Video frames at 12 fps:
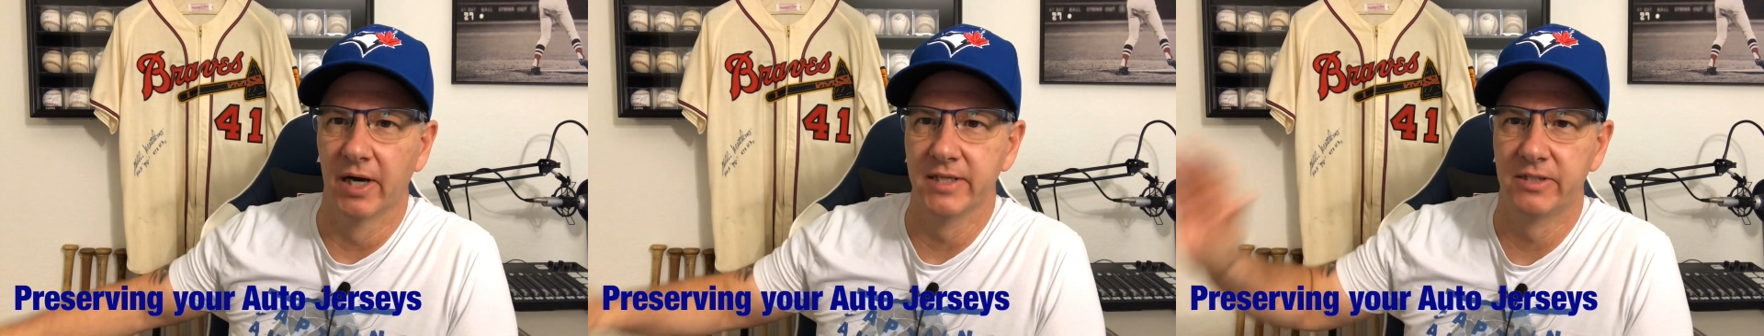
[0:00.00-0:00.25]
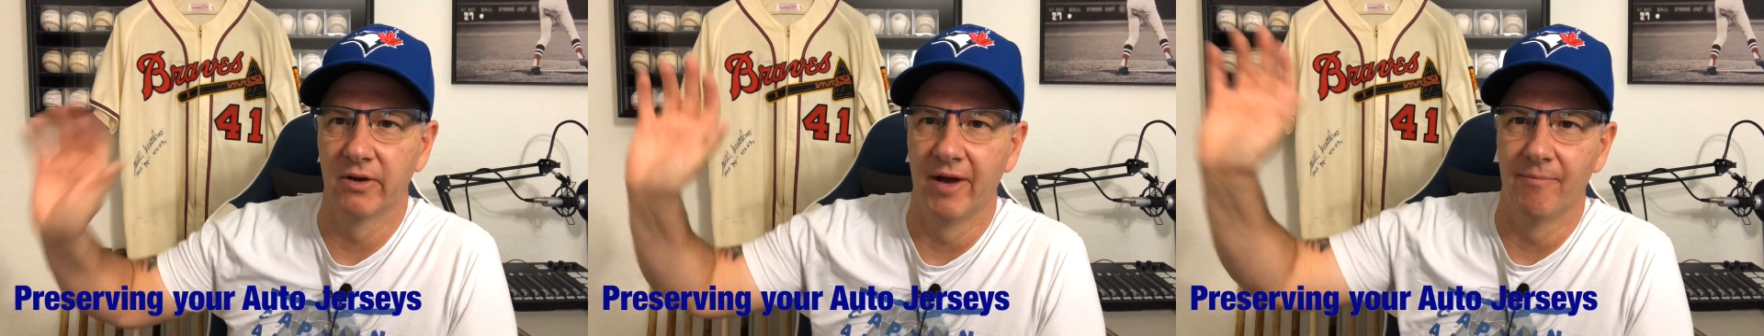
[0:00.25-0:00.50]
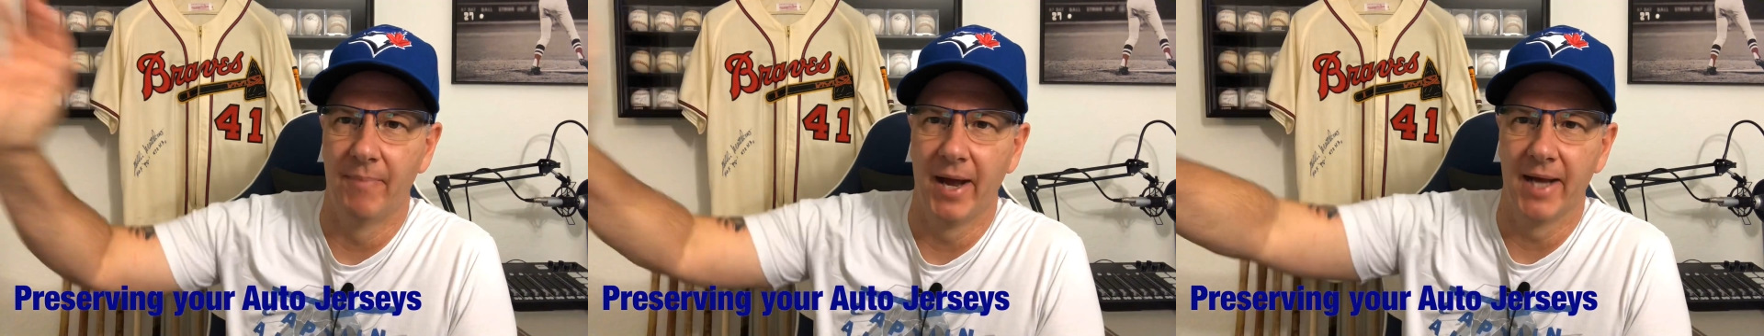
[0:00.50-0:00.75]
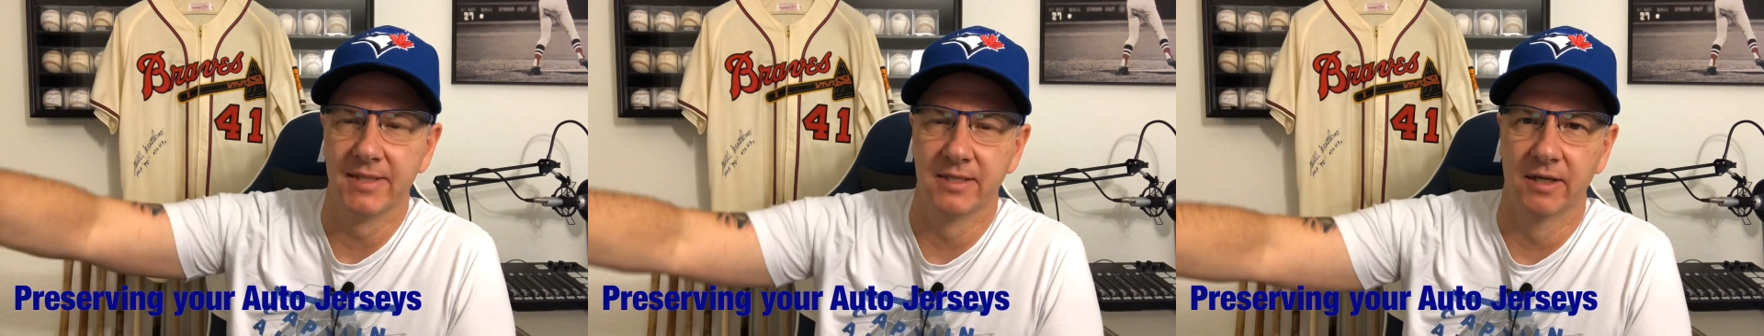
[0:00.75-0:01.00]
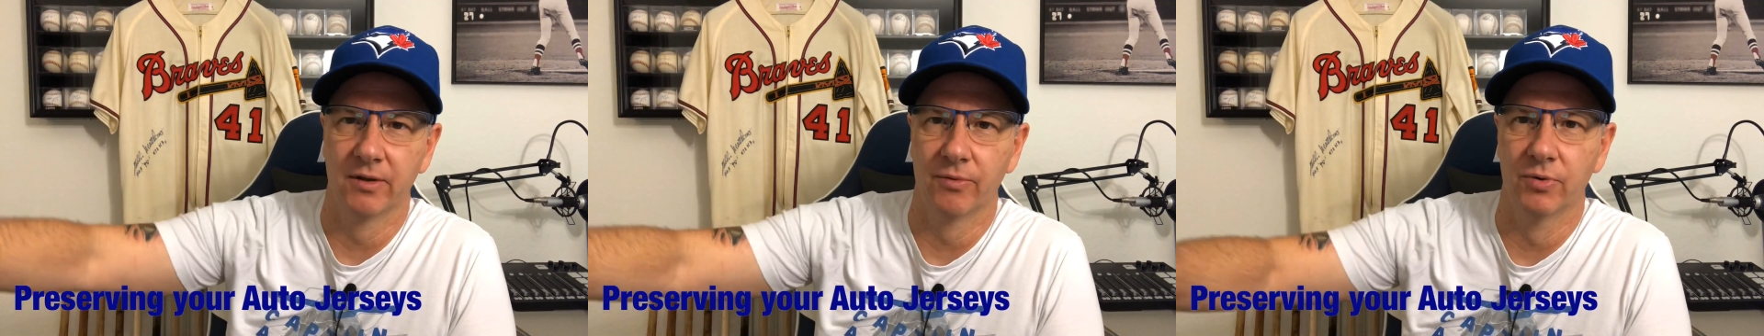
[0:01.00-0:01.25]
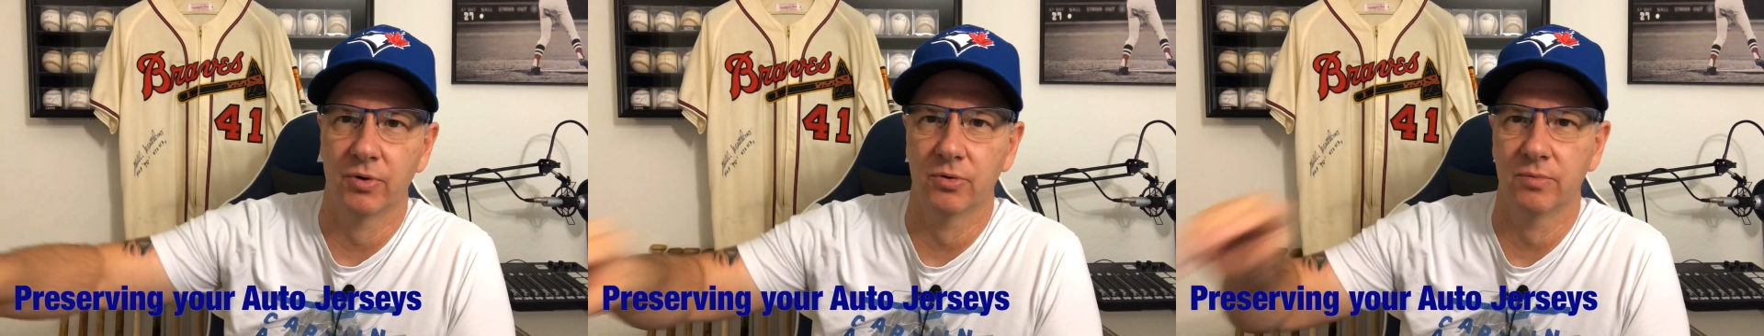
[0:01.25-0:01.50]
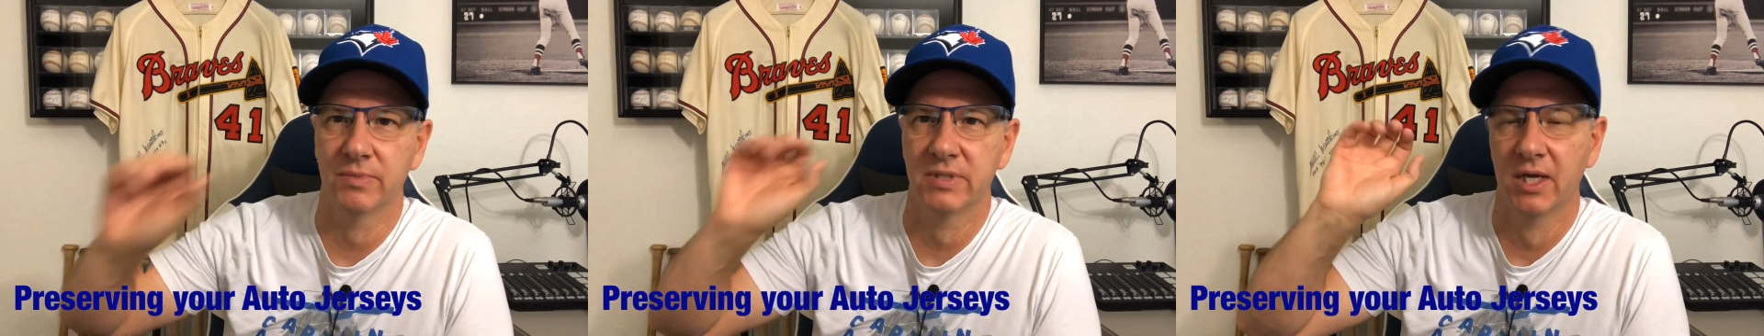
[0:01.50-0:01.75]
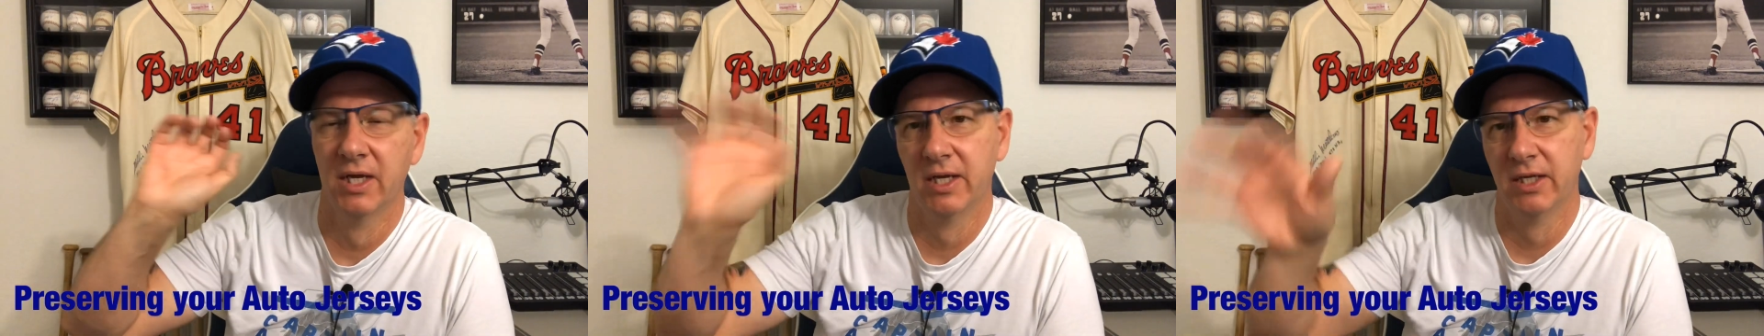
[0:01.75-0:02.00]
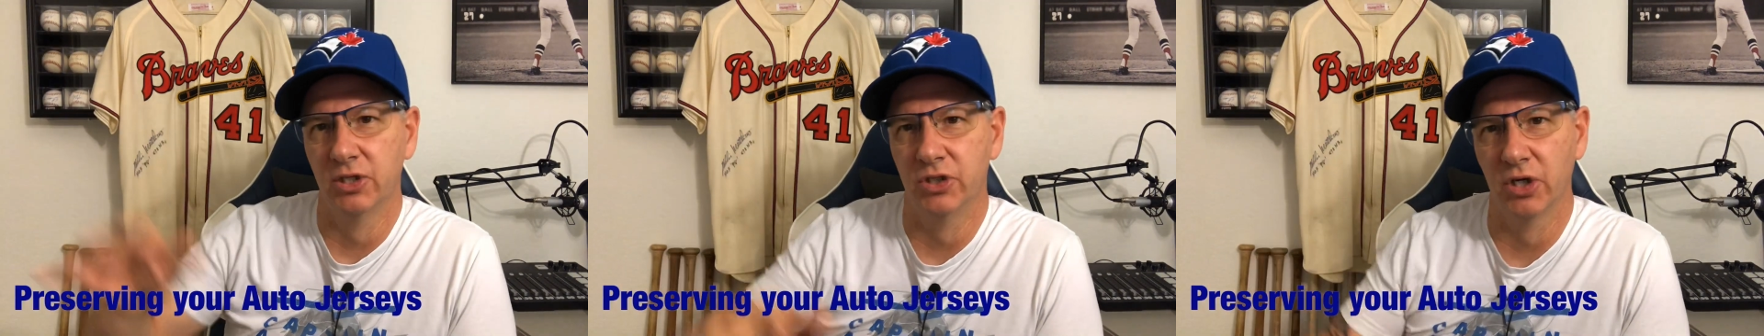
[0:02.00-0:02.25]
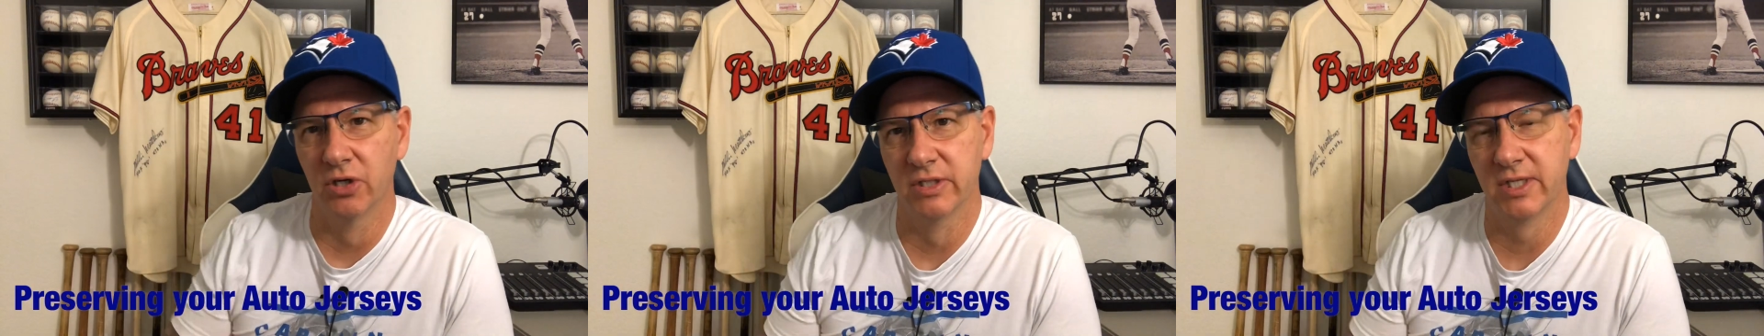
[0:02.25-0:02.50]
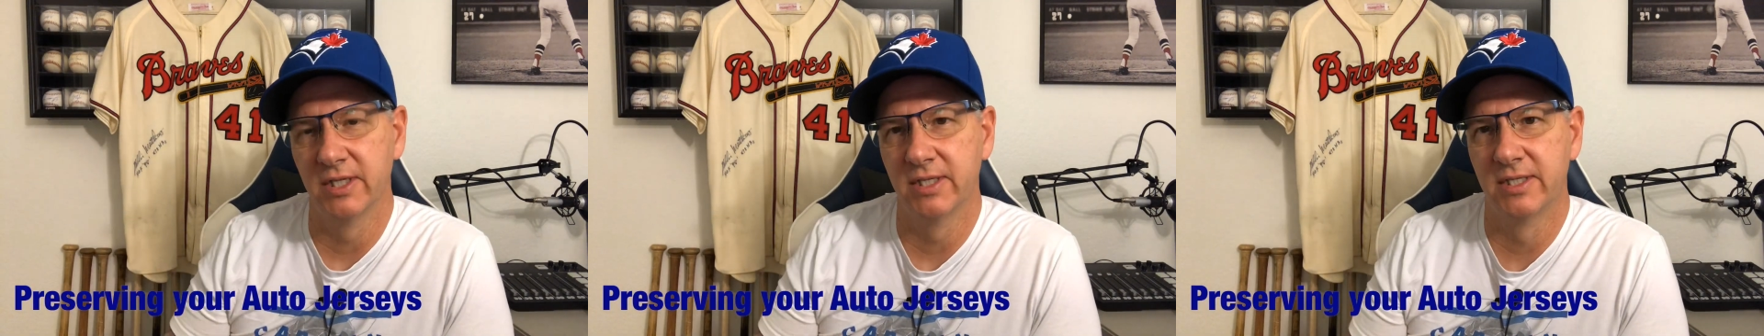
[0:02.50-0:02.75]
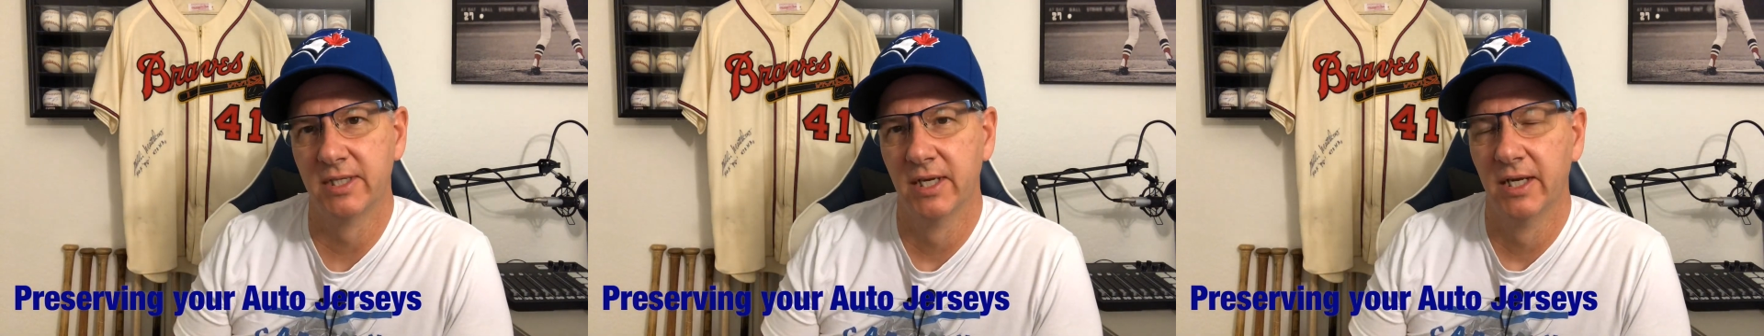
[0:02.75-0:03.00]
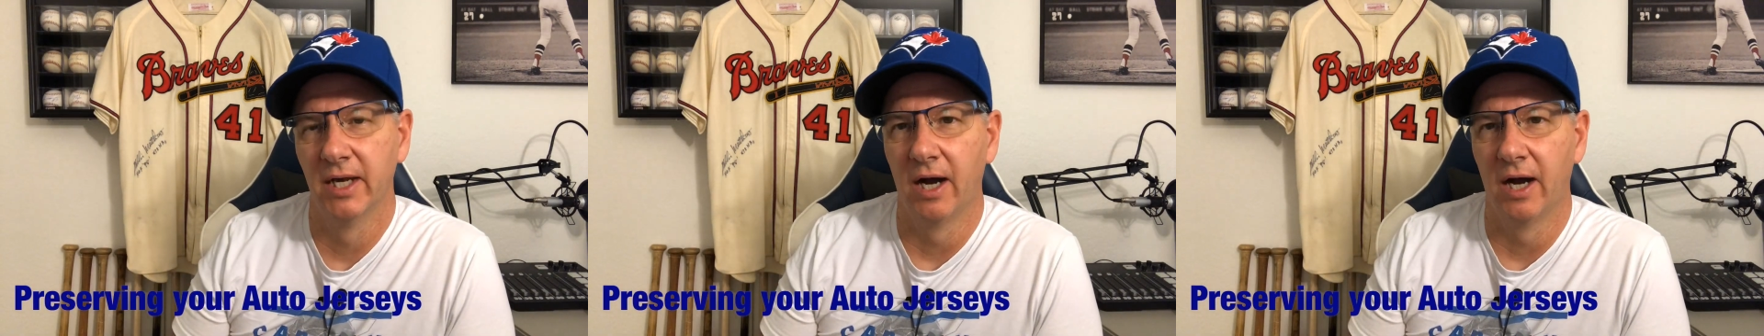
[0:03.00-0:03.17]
I still have bats in other rooms, jerseys.